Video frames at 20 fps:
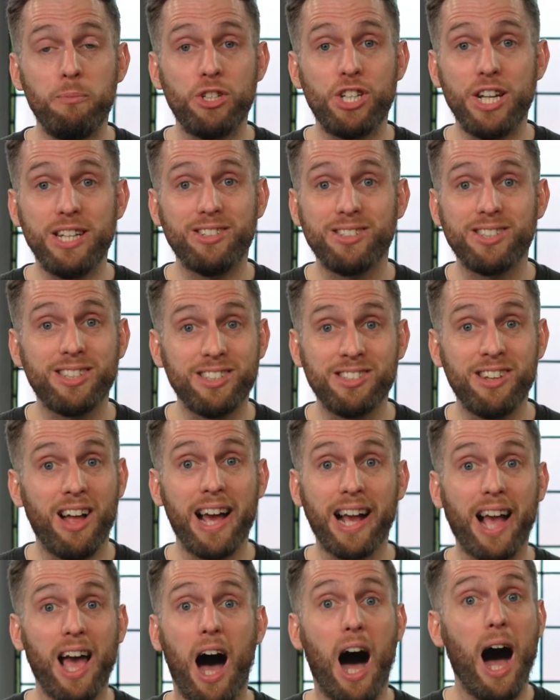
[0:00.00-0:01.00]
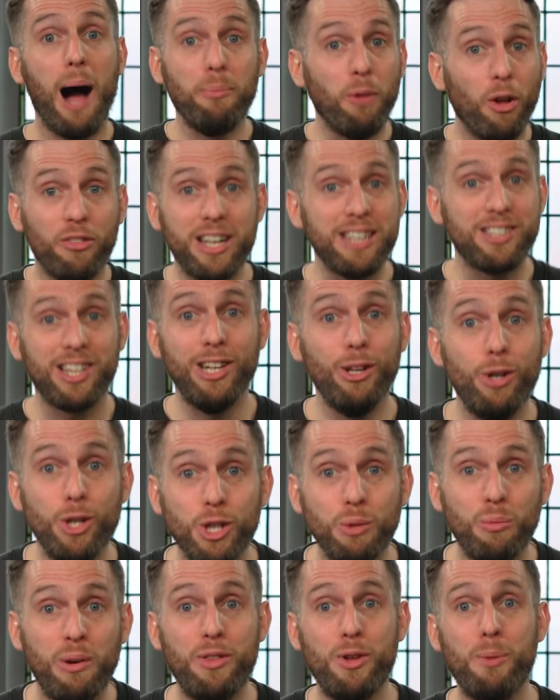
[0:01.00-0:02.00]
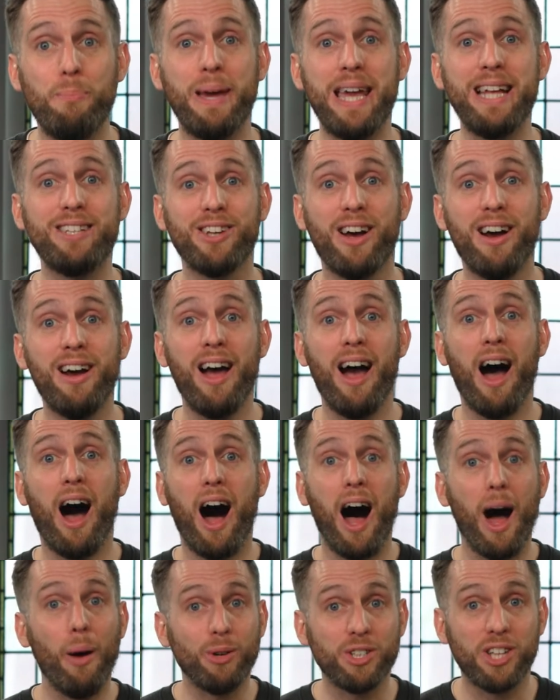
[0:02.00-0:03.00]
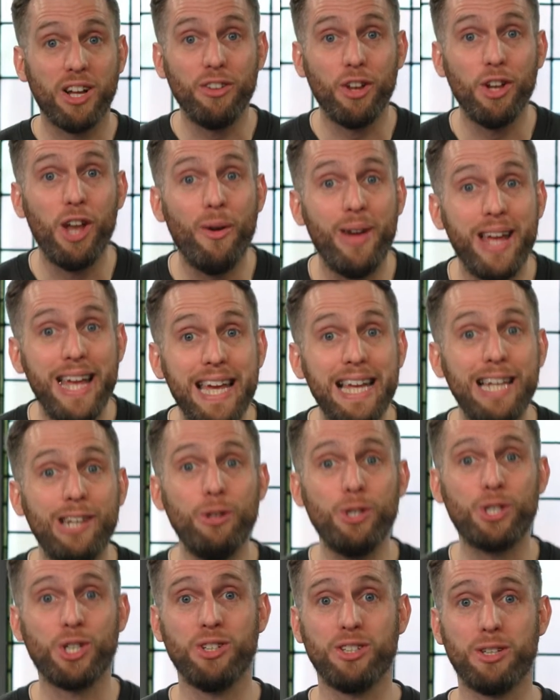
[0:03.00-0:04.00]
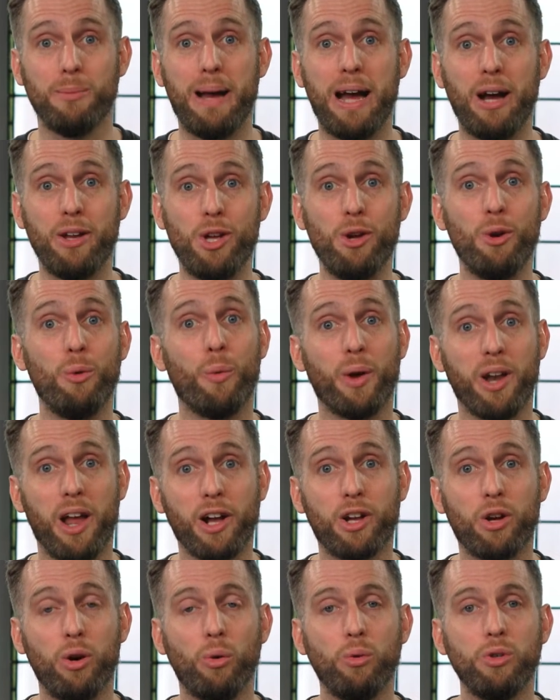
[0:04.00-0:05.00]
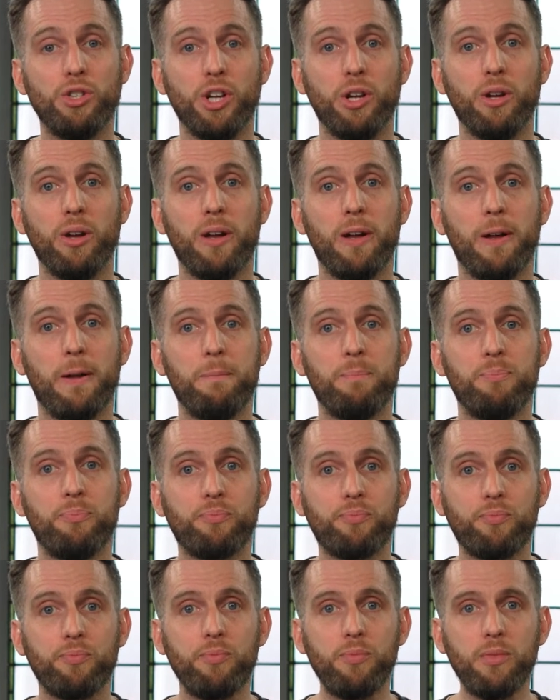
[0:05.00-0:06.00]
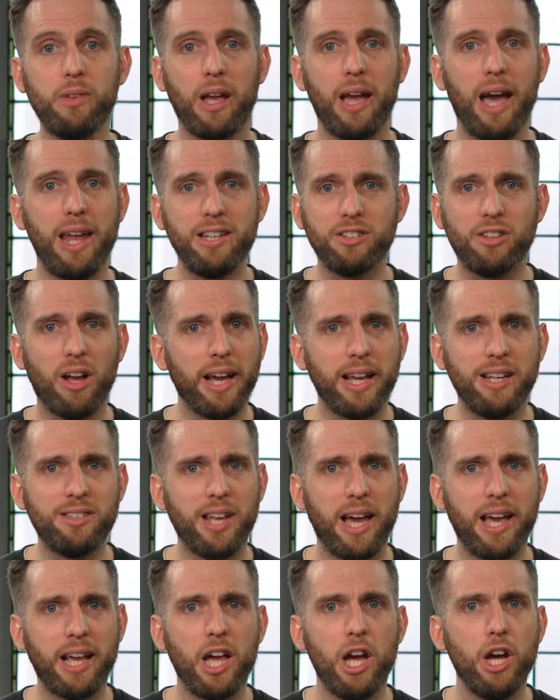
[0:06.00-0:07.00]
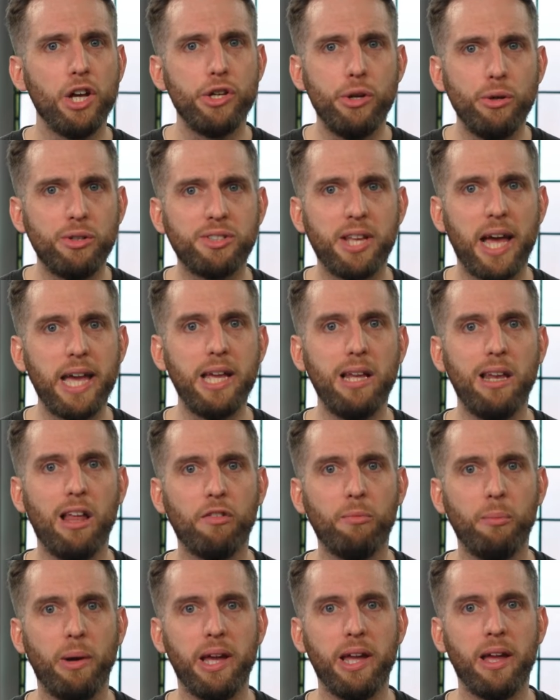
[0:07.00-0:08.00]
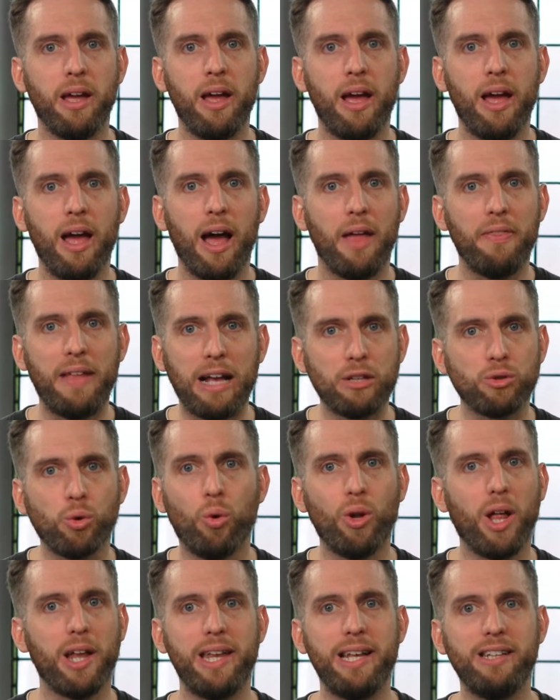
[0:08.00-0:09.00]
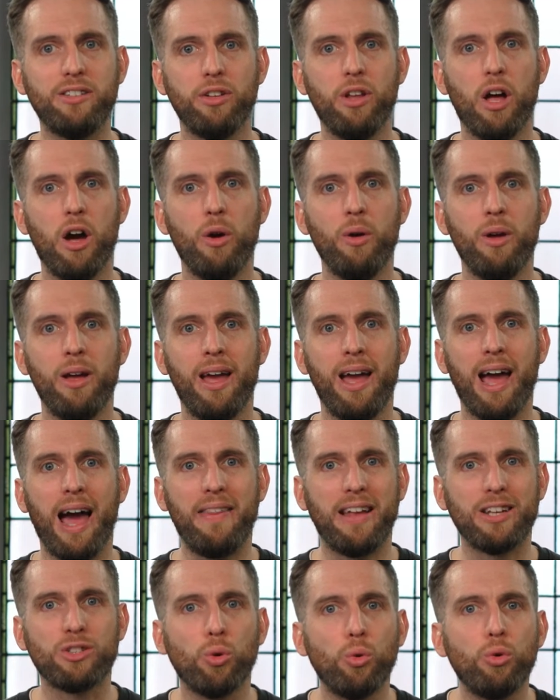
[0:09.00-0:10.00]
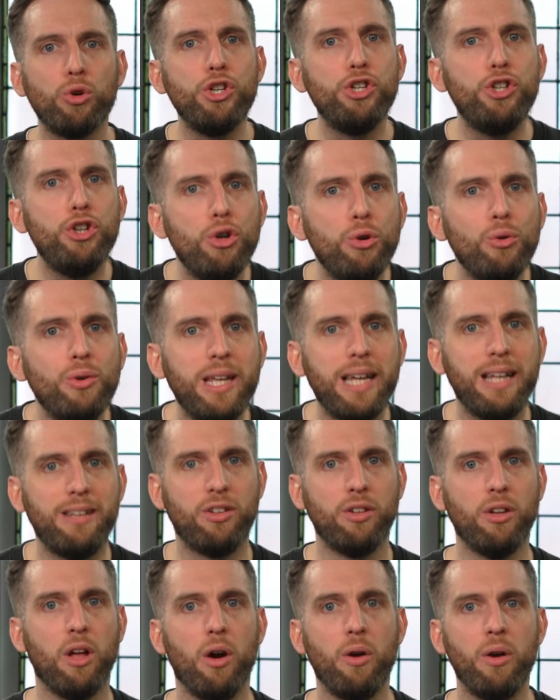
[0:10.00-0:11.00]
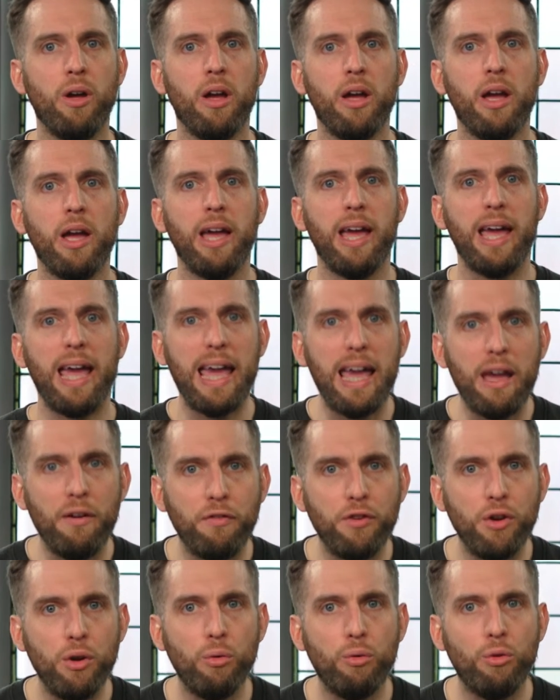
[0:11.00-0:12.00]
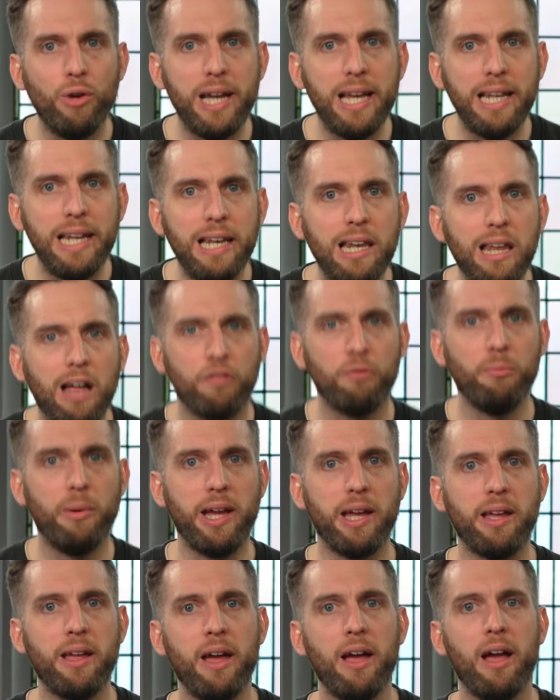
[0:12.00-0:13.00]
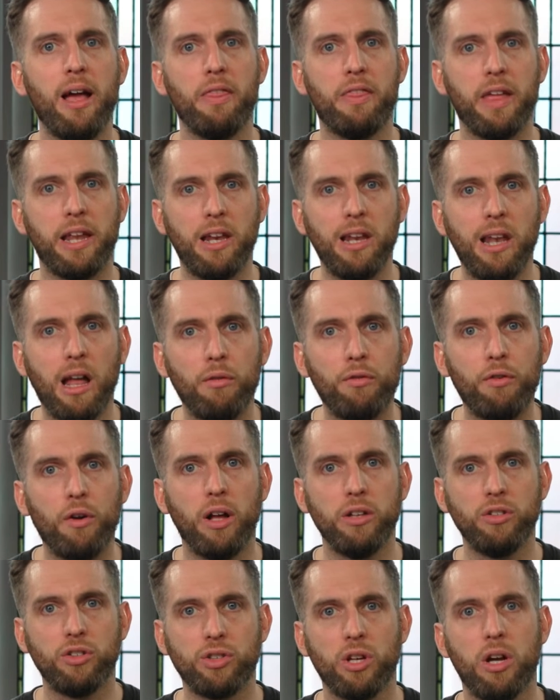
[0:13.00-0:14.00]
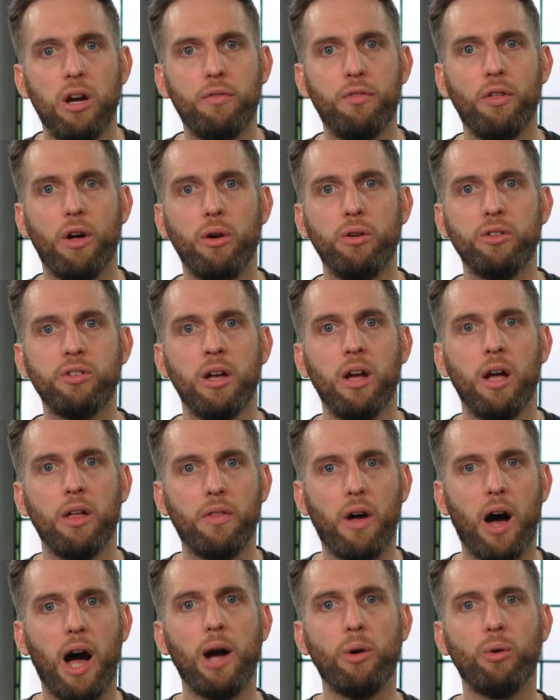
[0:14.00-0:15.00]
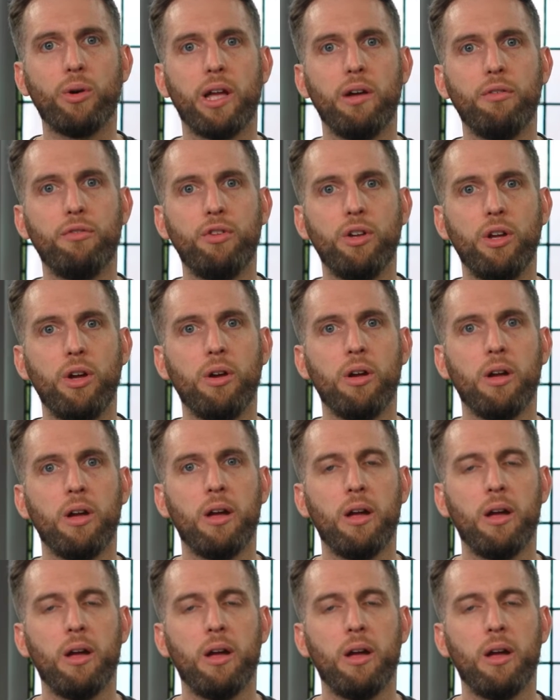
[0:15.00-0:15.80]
Jesus is like, "I'm not disillusioned with you, Peter. I was under no illusions about you when I called you." And it's like he's saying, "You say you love me. That's all I need to know. And that's all you need to know. If you really love me, then love and serve those that I will give to you."